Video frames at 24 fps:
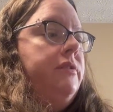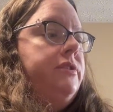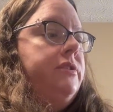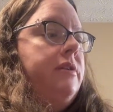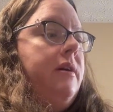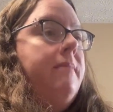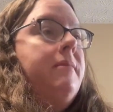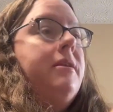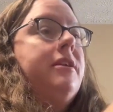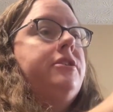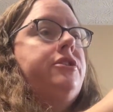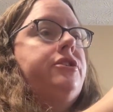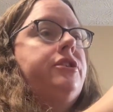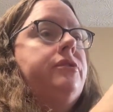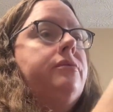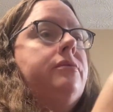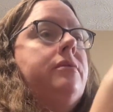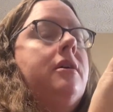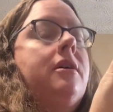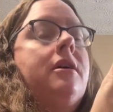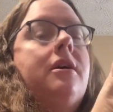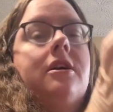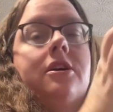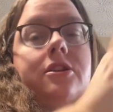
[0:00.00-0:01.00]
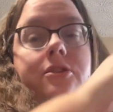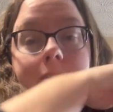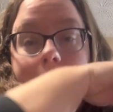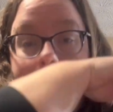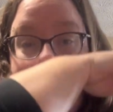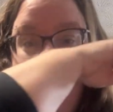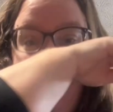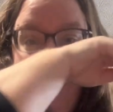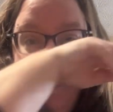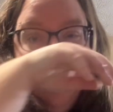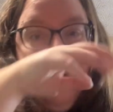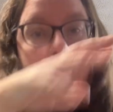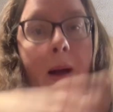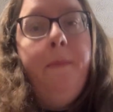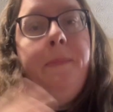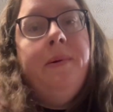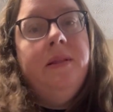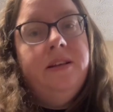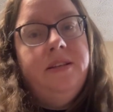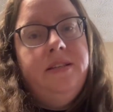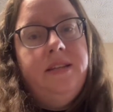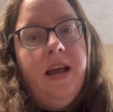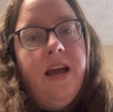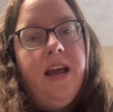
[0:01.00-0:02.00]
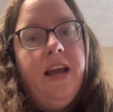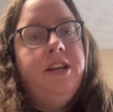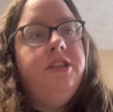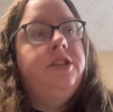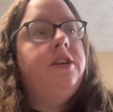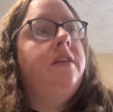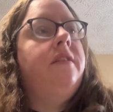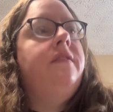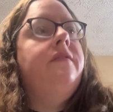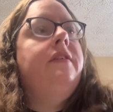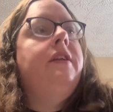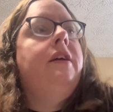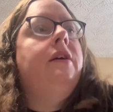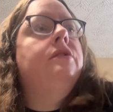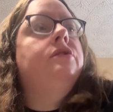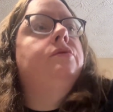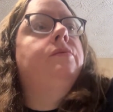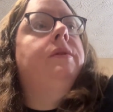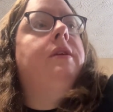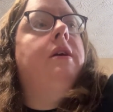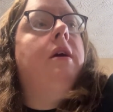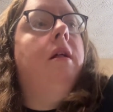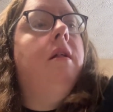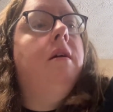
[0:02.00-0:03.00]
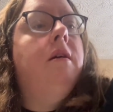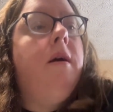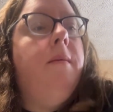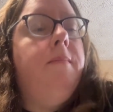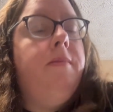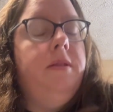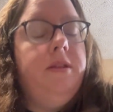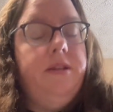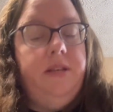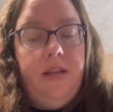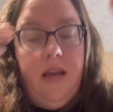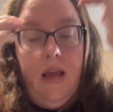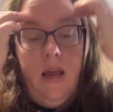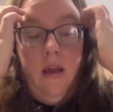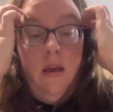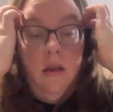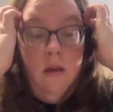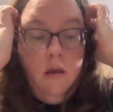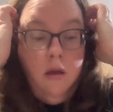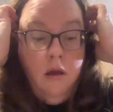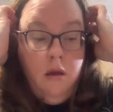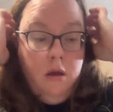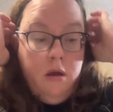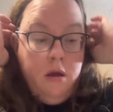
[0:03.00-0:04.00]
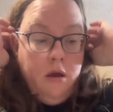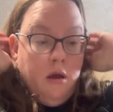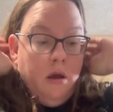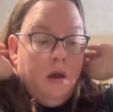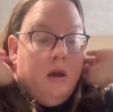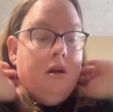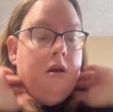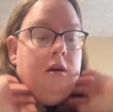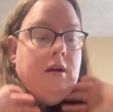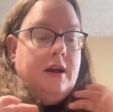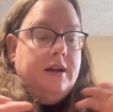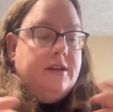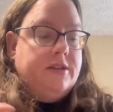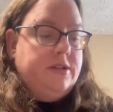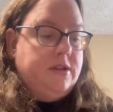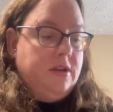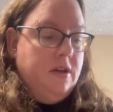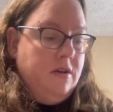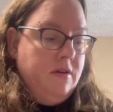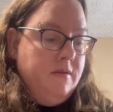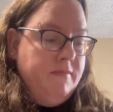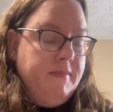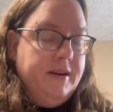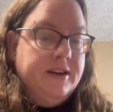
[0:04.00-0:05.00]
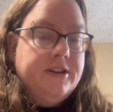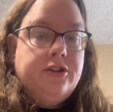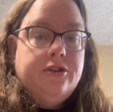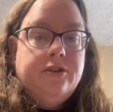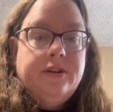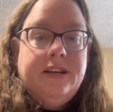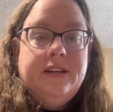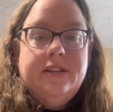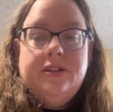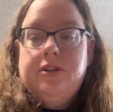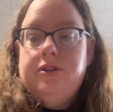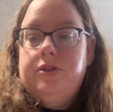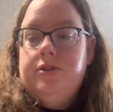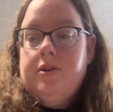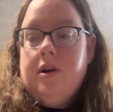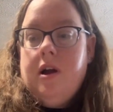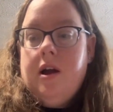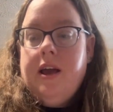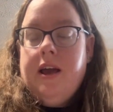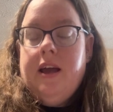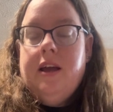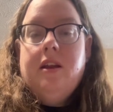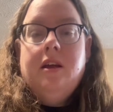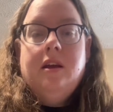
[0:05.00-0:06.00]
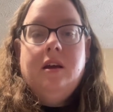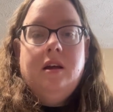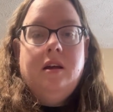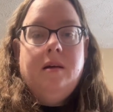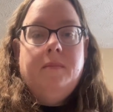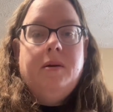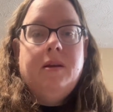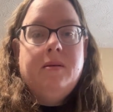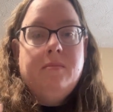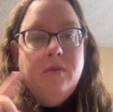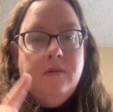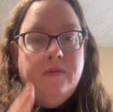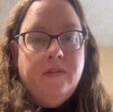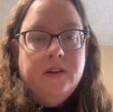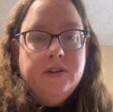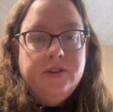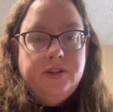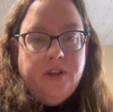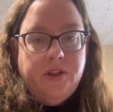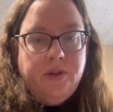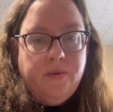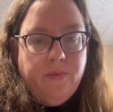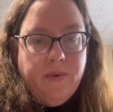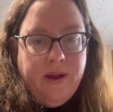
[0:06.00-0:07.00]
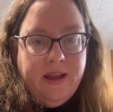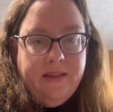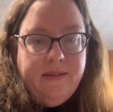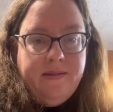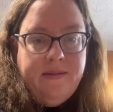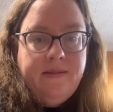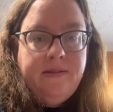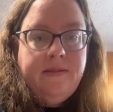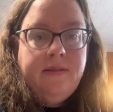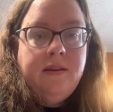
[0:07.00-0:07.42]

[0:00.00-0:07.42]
So I'm going to try to do a couple a day, share the videos with y'all a couple a day. All right, so my trees are drying. I'm going to move on to the wreaths.